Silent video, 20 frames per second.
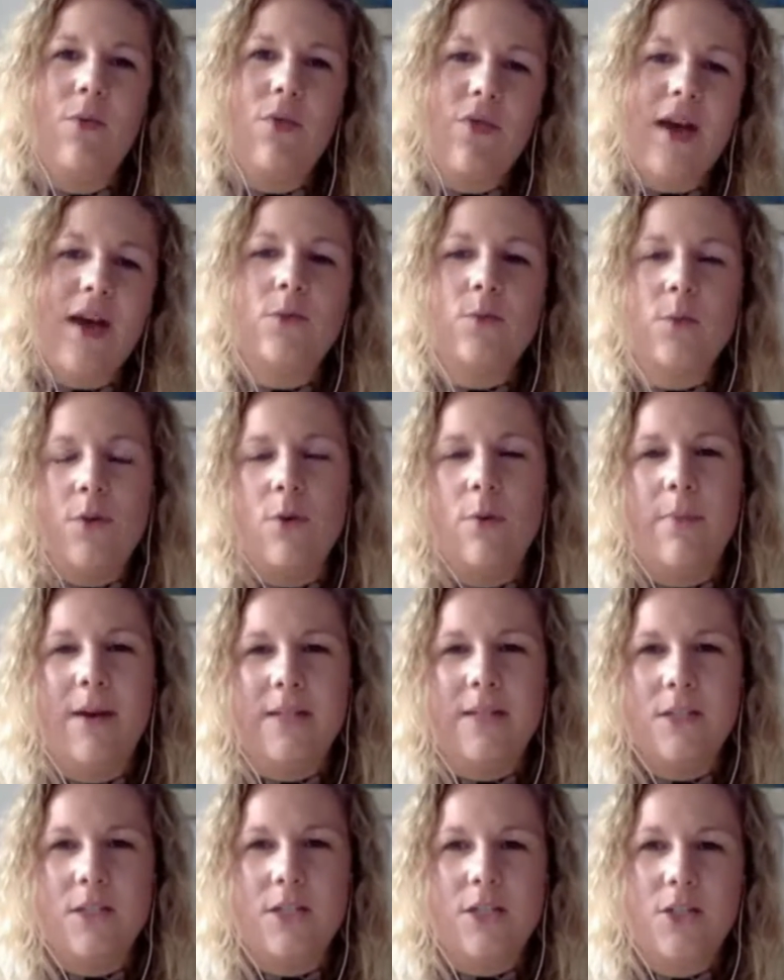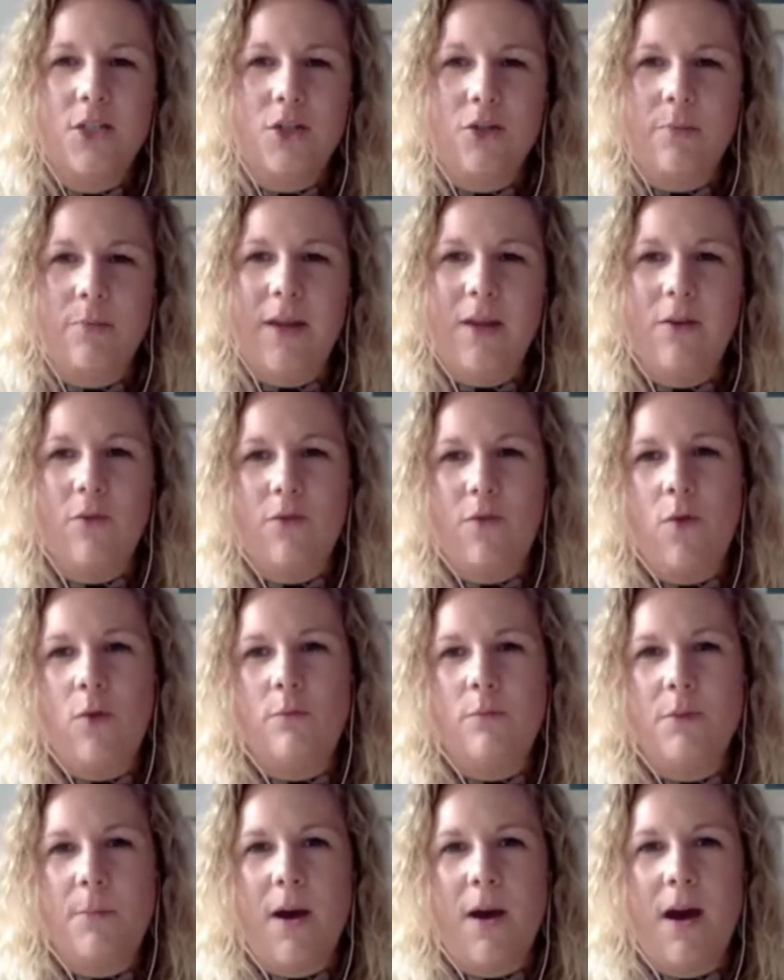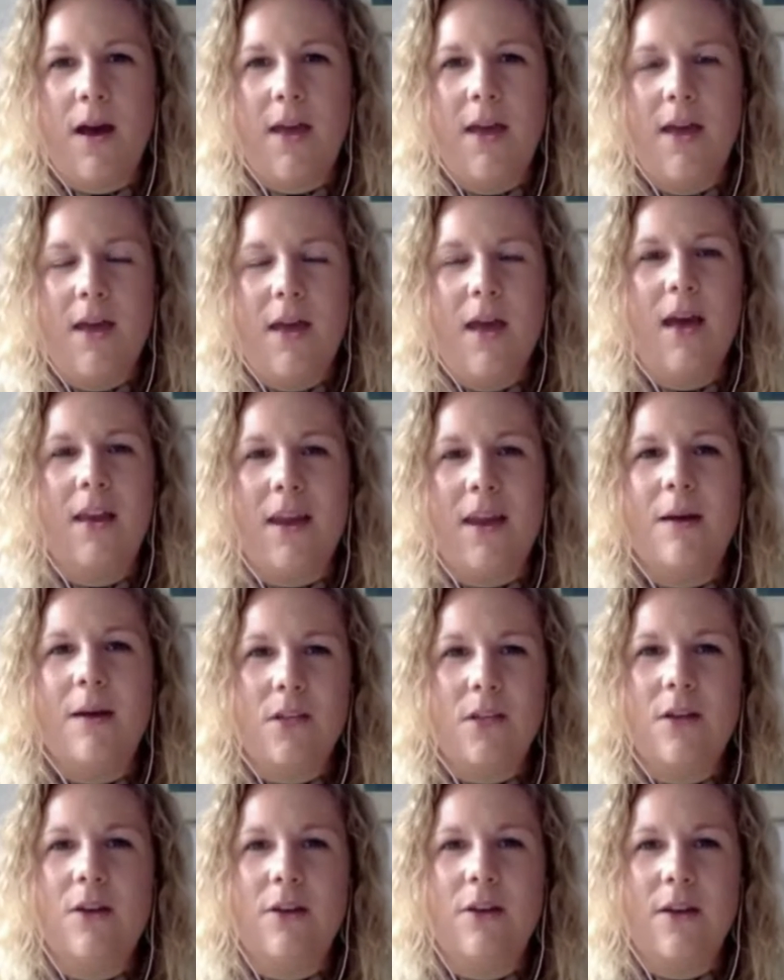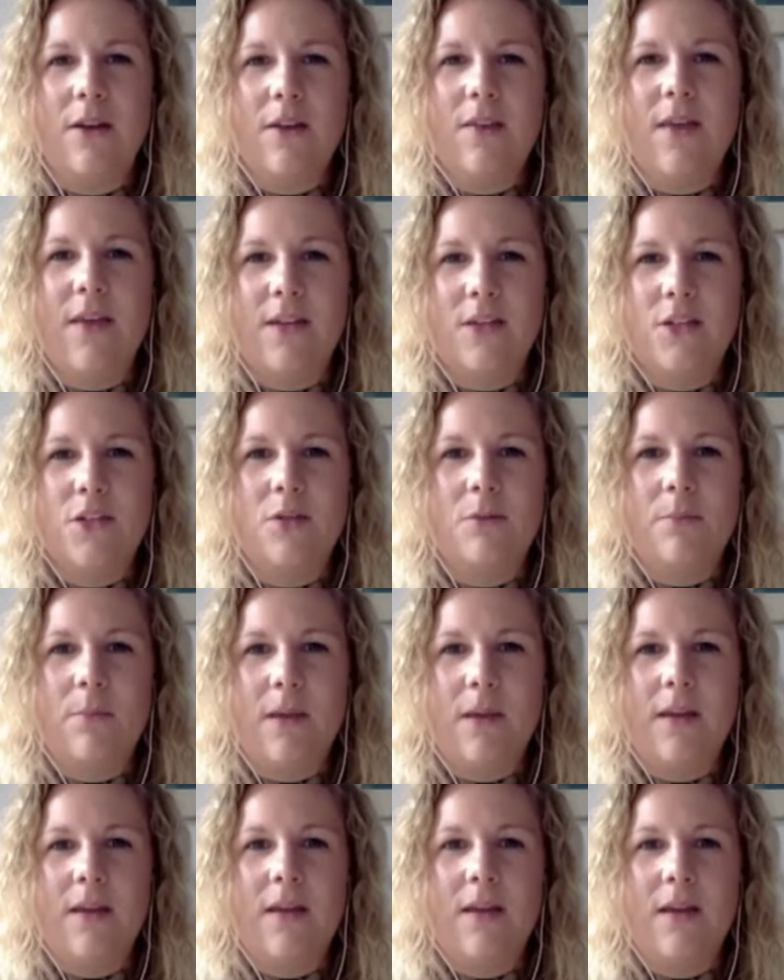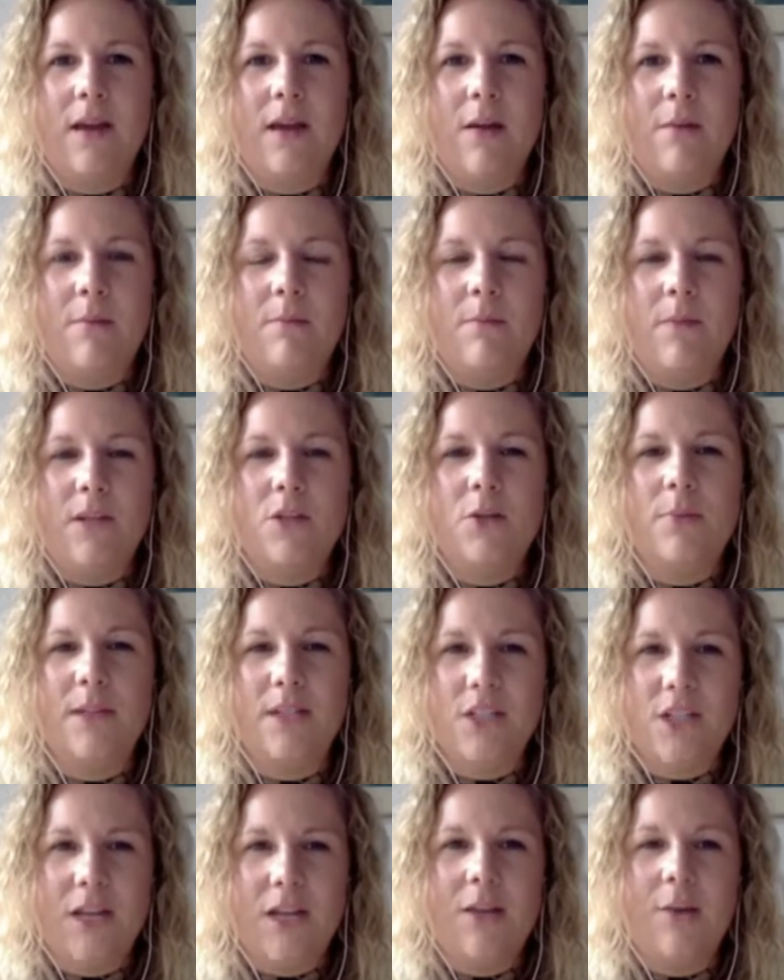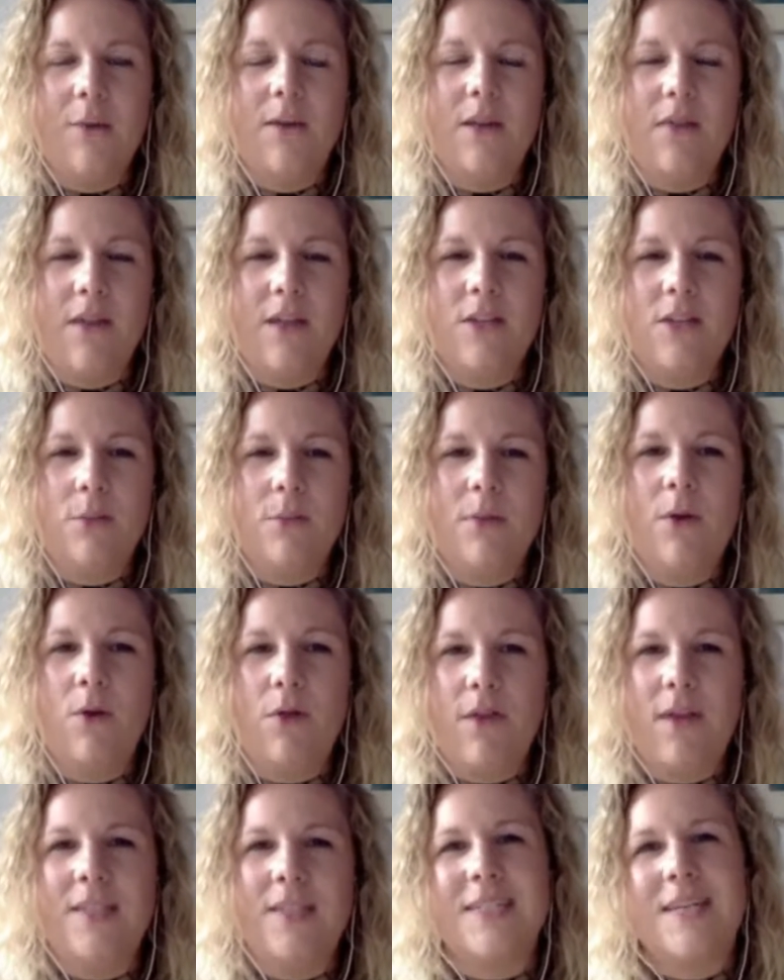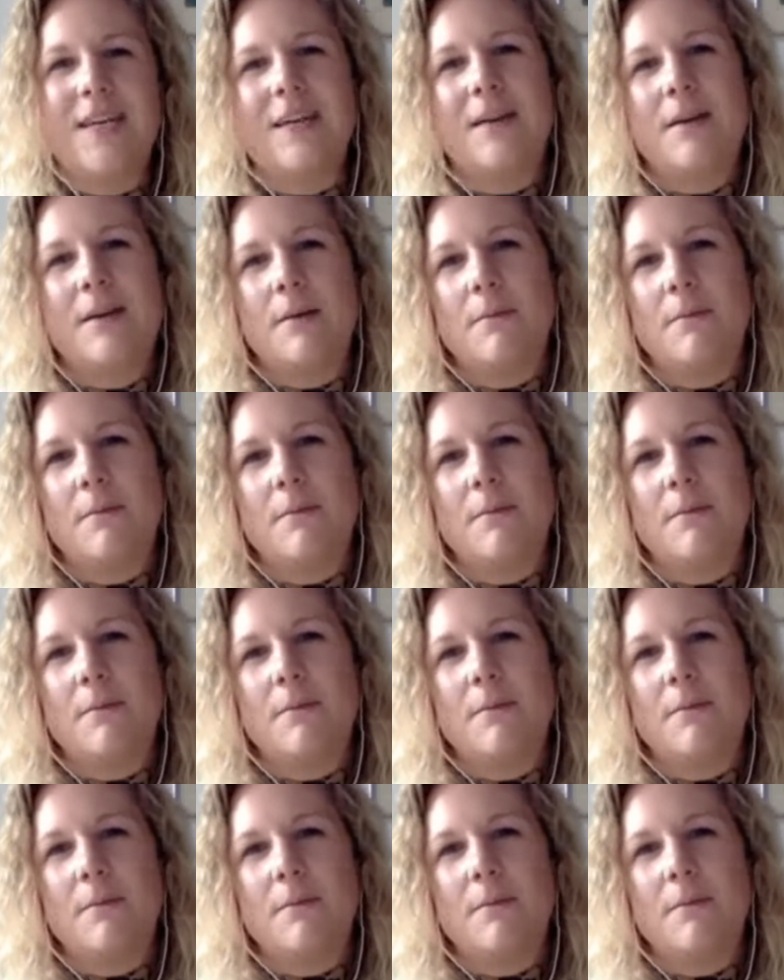That's what your messages should be informed by, and absolutely they should be genuine and they should be authentic.